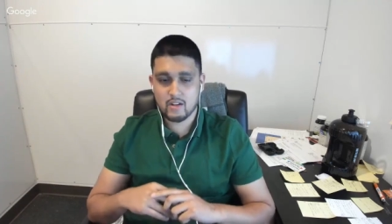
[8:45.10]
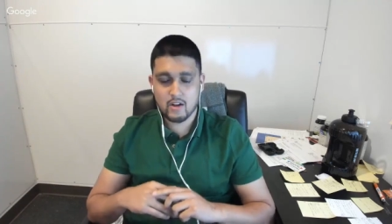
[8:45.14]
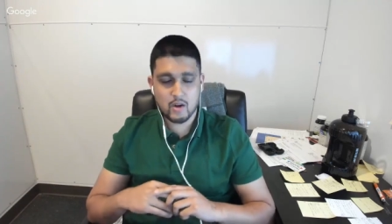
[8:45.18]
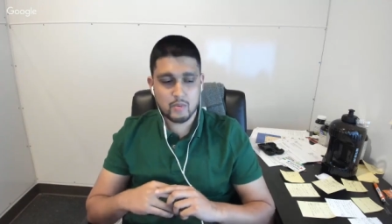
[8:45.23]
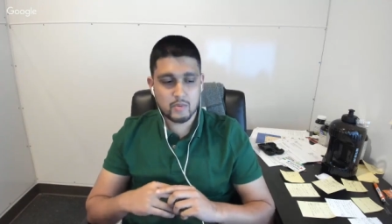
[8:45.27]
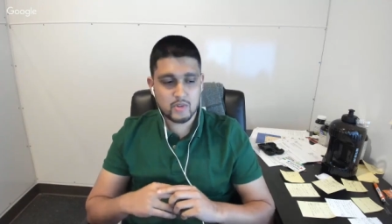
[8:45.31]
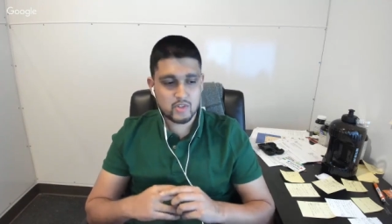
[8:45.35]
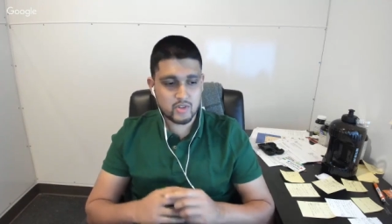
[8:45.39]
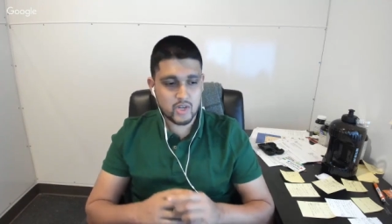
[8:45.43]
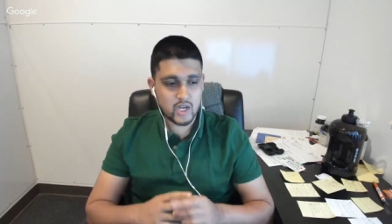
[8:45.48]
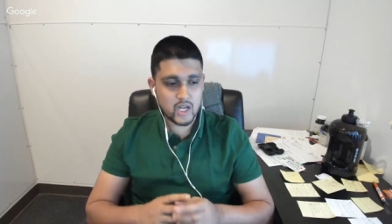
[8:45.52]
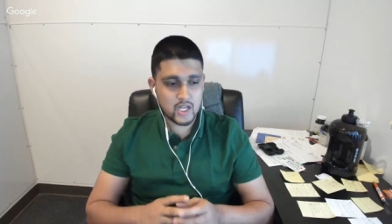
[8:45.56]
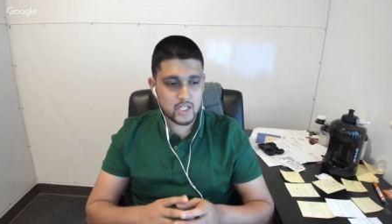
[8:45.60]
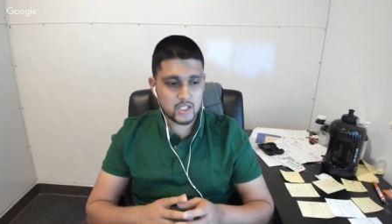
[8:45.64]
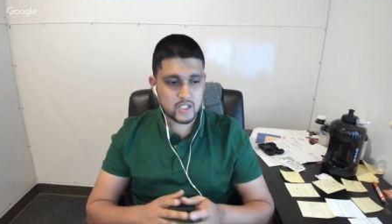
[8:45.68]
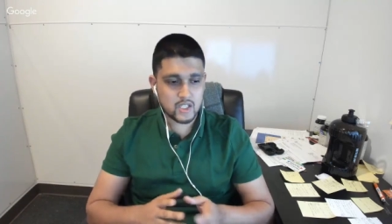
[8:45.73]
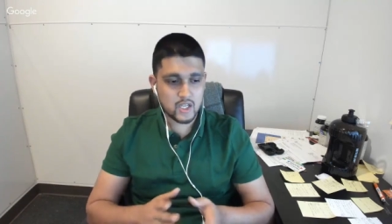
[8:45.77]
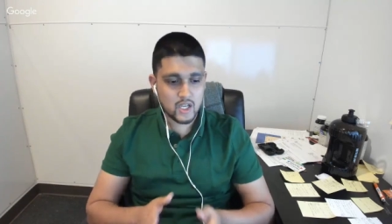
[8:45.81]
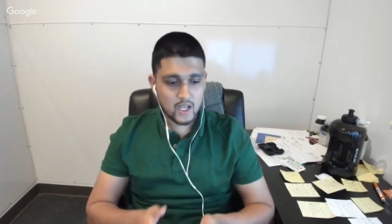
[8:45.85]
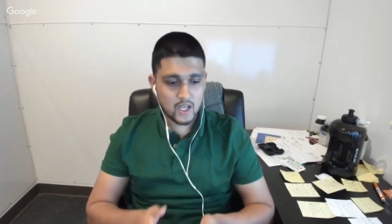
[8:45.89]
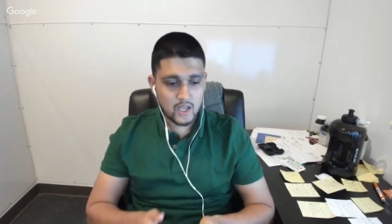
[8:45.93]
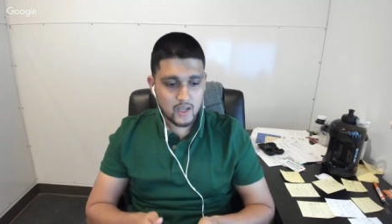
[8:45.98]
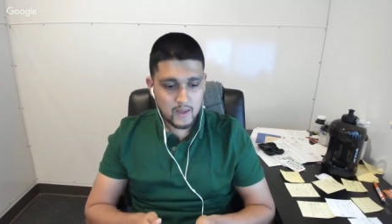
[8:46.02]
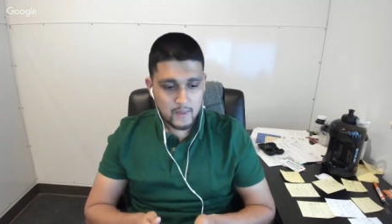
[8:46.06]
arbitrage
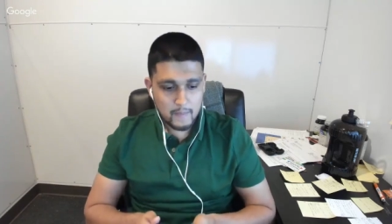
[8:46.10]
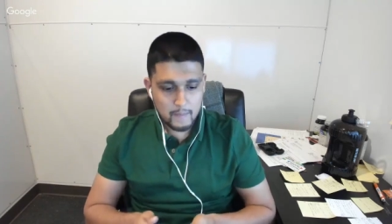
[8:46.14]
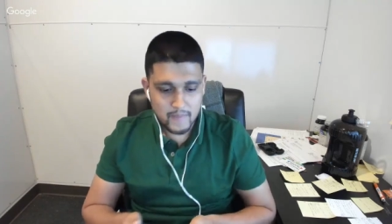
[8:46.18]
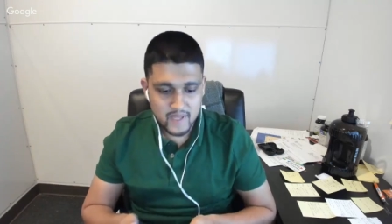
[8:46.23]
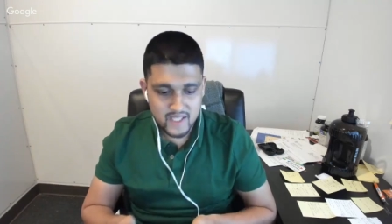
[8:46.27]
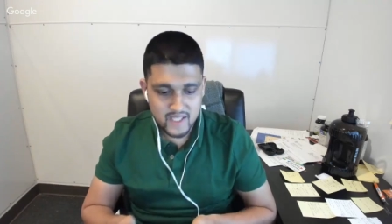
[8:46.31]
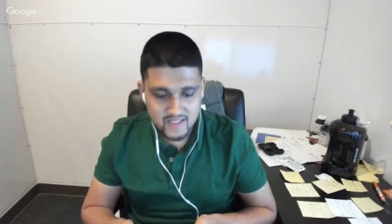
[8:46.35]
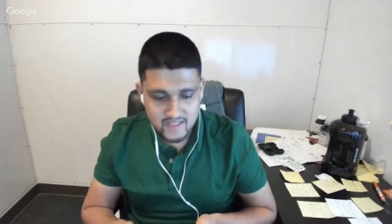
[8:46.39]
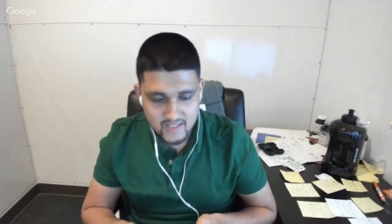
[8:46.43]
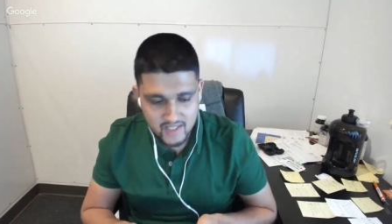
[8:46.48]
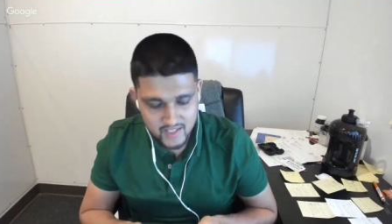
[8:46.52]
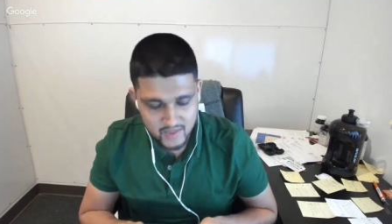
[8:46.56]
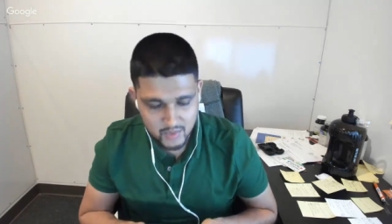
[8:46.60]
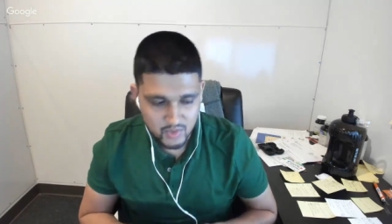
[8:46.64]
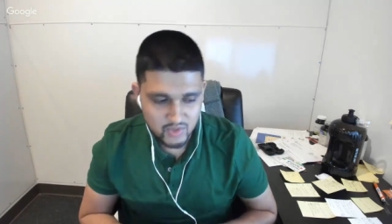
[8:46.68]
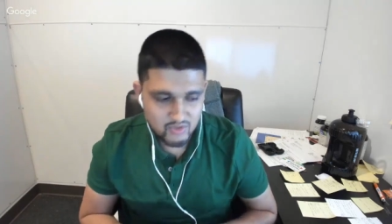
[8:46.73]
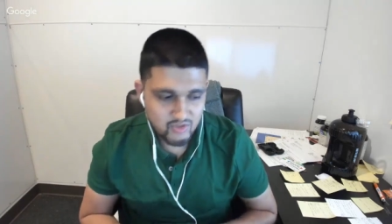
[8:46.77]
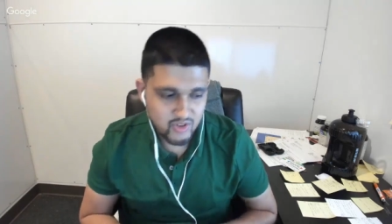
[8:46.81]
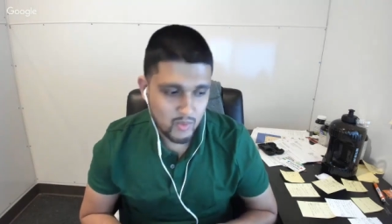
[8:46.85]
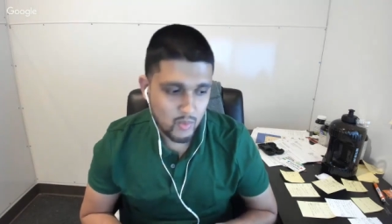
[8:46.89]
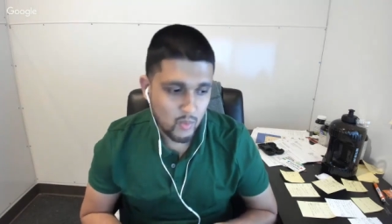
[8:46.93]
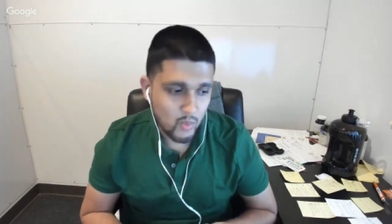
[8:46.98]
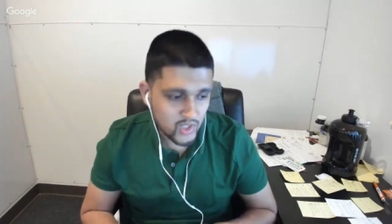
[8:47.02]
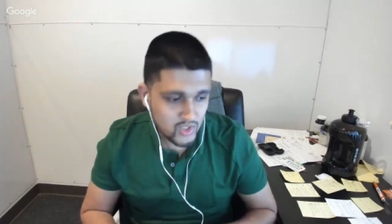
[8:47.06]
business was
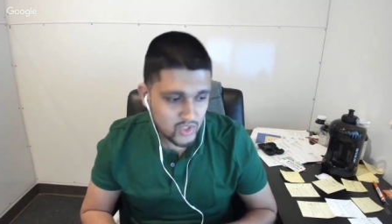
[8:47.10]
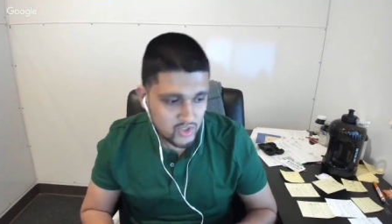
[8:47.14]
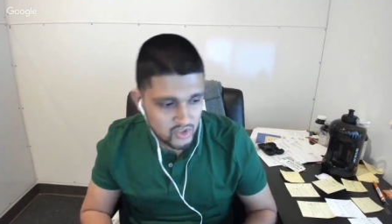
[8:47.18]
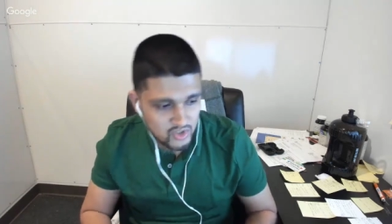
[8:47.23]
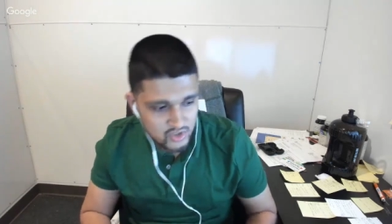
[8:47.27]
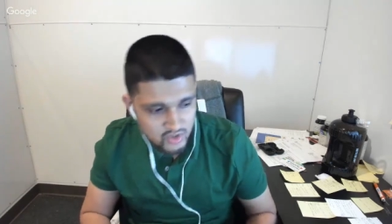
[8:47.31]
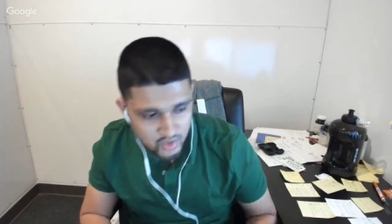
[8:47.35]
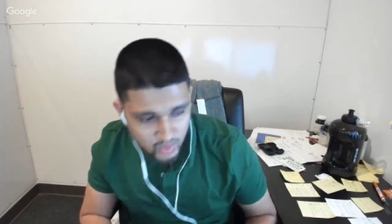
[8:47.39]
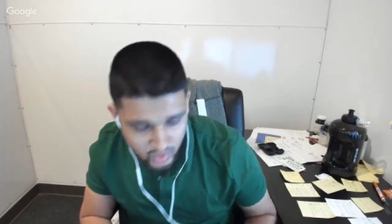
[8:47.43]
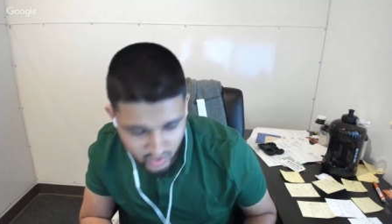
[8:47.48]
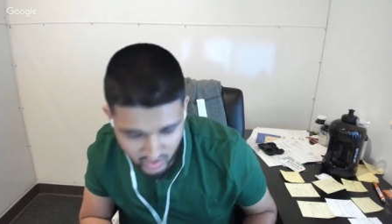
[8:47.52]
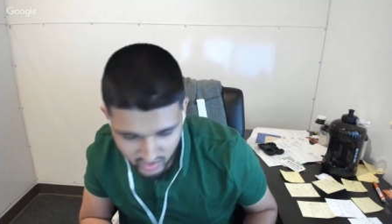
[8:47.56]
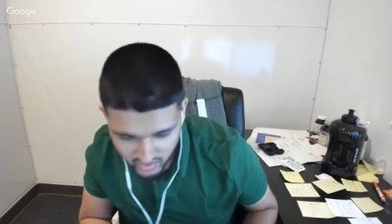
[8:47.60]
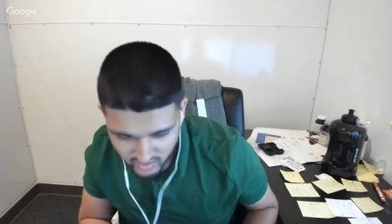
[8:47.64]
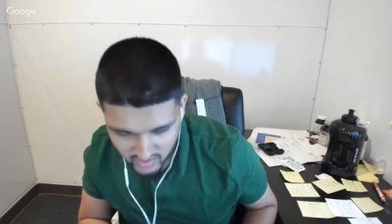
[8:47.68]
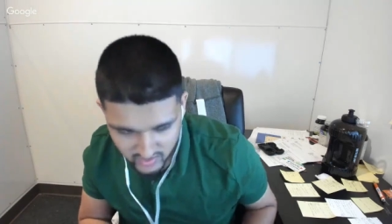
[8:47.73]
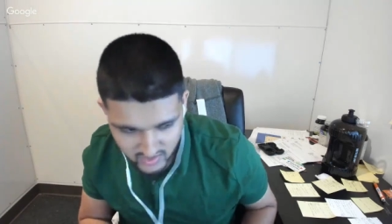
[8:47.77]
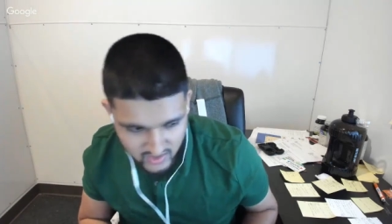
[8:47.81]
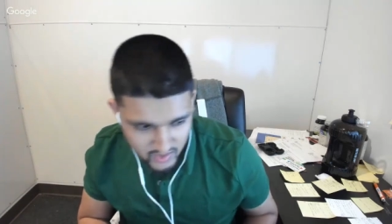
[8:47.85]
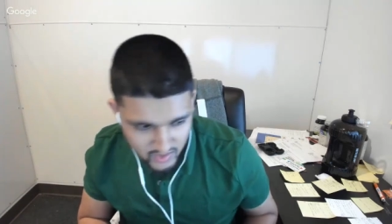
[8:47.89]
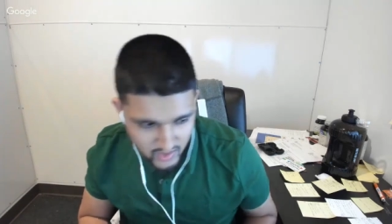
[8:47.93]
from one store.